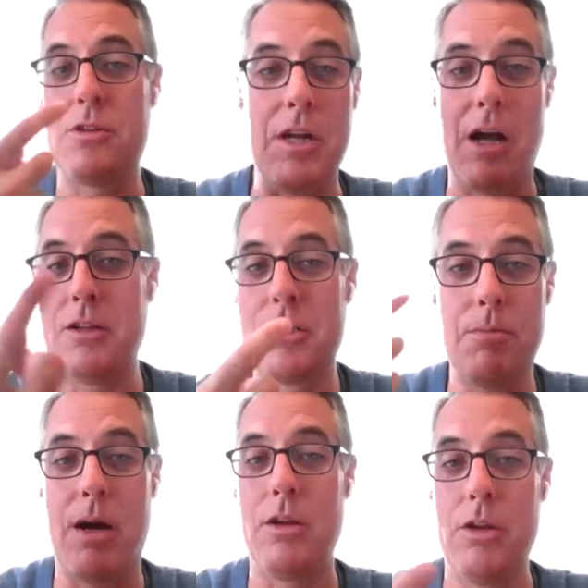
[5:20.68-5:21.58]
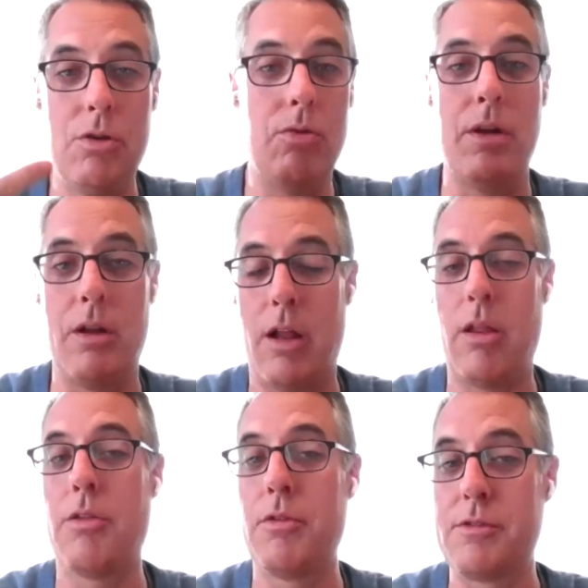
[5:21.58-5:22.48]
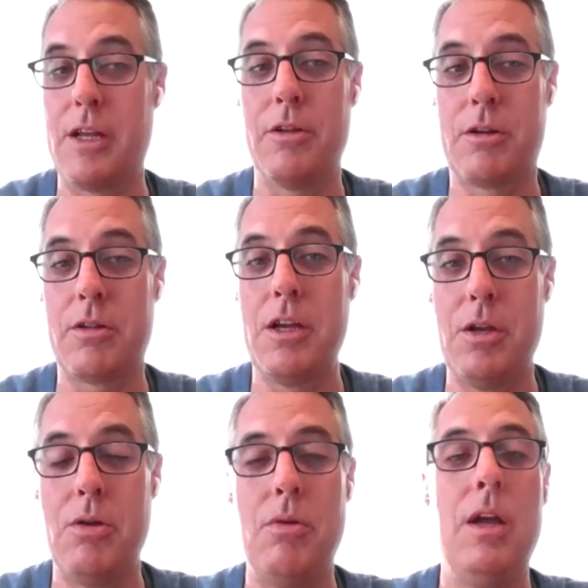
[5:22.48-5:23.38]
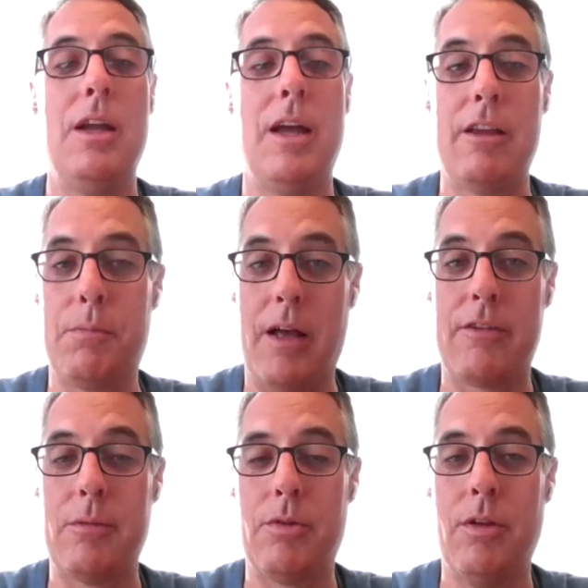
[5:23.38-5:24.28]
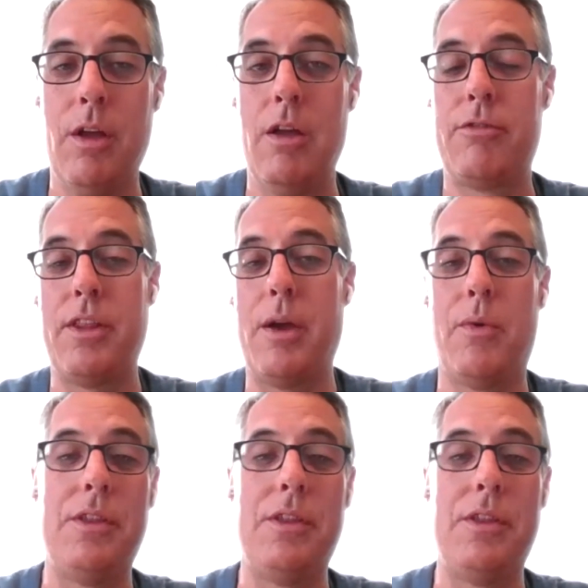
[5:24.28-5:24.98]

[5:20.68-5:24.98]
knowledge about you and others that look like you as possible, so that when